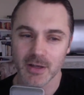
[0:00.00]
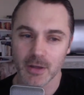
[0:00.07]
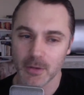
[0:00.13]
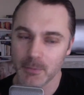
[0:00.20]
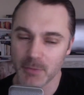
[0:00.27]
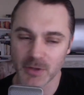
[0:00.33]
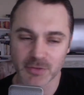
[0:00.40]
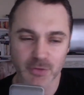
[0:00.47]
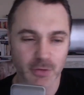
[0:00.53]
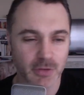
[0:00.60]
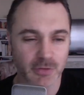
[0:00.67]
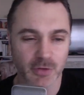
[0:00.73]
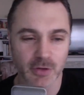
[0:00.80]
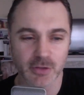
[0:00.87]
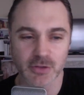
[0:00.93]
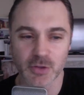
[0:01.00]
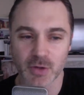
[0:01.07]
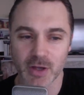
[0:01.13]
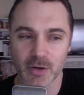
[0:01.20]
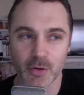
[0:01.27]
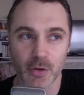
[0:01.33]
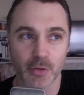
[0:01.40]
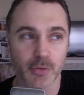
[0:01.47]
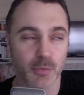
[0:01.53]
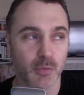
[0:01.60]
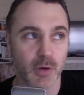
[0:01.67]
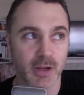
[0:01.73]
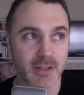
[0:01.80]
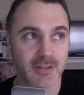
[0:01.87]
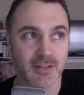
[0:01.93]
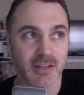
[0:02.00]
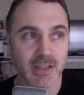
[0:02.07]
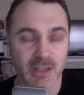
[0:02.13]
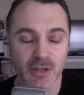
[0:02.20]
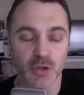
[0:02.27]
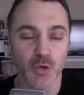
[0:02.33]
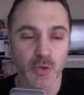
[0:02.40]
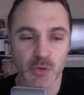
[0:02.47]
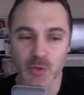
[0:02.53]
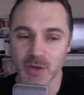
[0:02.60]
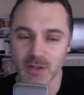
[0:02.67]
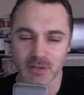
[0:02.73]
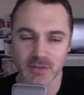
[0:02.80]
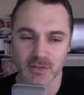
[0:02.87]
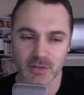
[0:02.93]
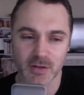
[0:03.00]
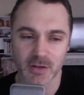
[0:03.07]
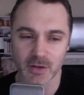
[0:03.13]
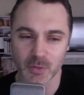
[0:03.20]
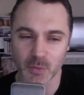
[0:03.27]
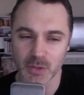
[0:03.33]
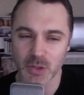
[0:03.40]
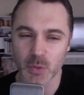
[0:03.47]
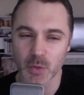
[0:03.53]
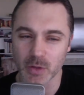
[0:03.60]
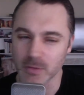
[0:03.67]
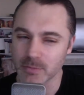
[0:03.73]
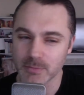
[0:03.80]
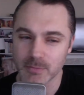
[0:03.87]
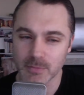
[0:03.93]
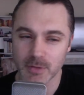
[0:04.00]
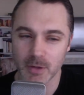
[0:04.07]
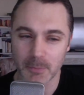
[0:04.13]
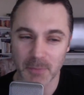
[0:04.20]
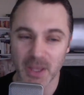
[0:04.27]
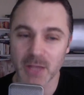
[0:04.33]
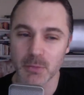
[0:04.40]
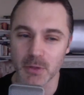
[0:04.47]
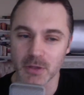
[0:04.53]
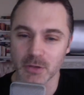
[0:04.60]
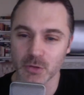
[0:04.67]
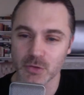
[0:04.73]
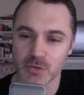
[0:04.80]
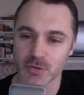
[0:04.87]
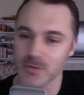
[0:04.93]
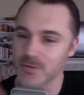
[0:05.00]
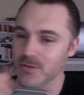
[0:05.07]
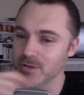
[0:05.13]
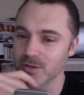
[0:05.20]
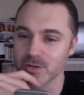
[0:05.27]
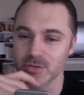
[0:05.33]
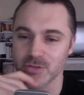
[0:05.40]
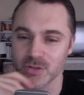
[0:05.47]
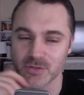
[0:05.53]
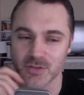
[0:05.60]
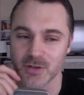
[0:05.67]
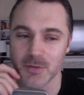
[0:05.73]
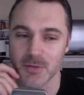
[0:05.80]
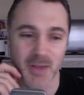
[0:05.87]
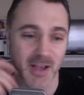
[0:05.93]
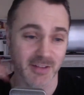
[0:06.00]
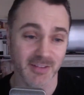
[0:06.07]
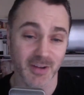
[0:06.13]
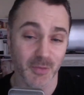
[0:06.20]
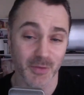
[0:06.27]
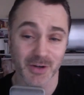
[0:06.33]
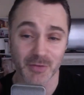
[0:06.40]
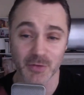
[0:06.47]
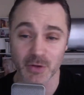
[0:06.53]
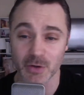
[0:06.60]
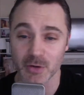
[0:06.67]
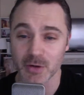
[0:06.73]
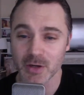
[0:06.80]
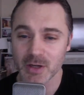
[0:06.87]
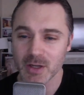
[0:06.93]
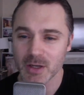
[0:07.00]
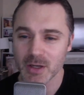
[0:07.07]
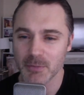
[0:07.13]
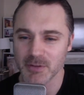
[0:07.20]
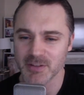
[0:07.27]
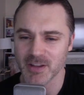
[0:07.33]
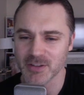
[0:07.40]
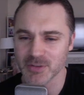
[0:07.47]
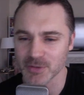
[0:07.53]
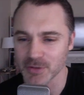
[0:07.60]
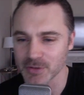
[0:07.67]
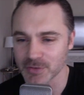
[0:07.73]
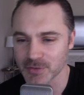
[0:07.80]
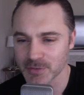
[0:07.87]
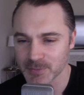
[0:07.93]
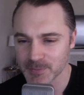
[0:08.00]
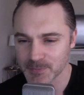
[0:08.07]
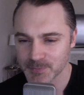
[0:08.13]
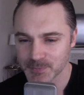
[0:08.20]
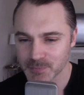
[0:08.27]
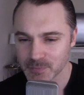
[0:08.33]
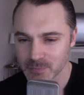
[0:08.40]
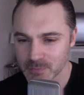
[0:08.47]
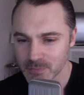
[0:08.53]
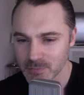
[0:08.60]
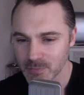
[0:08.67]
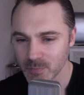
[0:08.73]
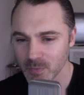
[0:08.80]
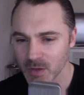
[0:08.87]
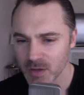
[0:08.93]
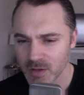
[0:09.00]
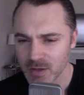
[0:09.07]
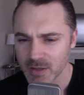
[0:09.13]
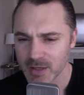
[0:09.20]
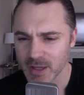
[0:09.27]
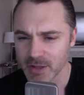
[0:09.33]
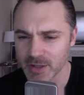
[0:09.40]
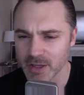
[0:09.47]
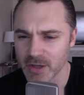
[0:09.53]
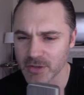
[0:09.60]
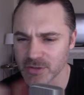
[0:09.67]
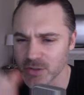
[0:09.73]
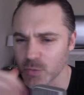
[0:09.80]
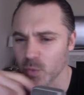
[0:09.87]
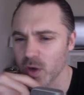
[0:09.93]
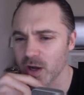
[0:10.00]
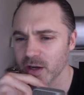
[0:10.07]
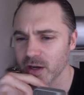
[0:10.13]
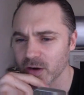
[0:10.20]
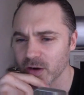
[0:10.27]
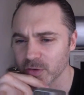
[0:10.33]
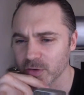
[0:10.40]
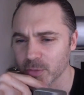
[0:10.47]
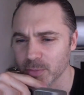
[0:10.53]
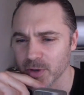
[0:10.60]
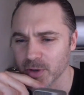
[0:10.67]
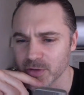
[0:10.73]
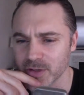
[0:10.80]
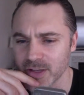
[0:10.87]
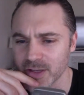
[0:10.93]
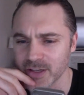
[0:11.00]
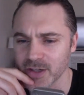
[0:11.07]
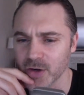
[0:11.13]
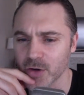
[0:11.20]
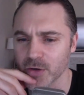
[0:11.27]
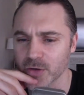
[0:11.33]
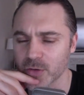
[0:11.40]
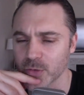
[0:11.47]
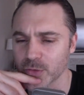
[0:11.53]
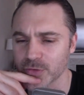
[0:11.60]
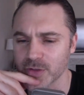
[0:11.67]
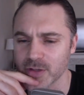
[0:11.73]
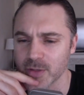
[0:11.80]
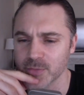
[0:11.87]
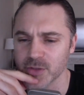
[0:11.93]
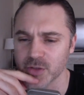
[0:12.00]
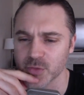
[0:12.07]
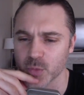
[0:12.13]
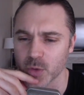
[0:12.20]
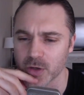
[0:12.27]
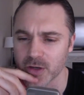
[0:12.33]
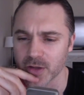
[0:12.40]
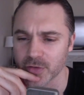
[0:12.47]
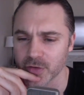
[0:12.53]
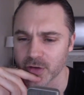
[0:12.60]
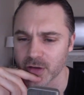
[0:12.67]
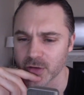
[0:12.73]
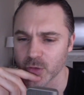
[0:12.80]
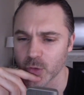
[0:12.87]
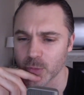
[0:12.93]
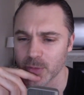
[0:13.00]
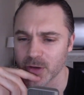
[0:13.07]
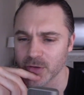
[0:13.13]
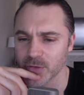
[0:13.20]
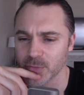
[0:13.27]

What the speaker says: Basically, as long as you got all the right nutrients when you were a baby, you're just gonna max out whatever your potential is. Caliology, why are there barely any articles on MJ's work ethic? I know about his